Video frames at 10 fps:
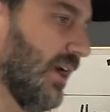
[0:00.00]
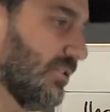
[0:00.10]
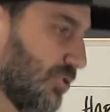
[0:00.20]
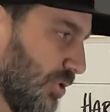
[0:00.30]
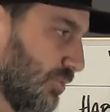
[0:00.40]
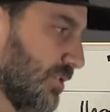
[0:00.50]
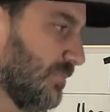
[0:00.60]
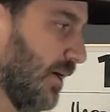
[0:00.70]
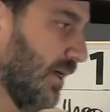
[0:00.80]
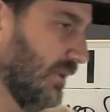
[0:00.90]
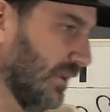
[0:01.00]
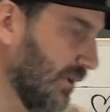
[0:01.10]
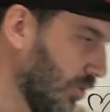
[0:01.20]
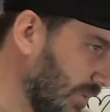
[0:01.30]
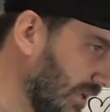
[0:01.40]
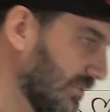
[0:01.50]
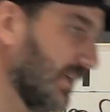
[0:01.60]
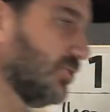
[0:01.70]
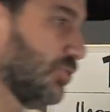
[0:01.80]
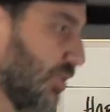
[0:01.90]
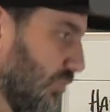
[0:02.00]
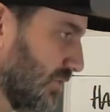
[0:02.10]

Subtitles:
I should respond in obedience. I should